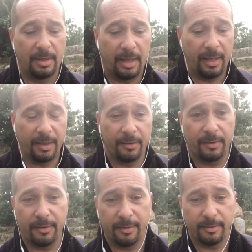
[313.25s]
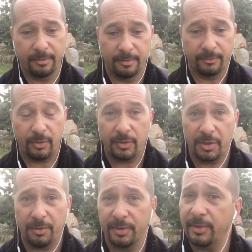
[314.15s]
And of course,
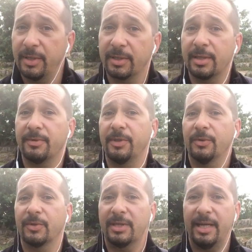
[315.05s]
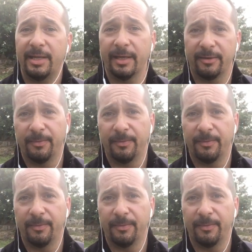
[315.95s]
Jehovah's Witnesses, we don't say that.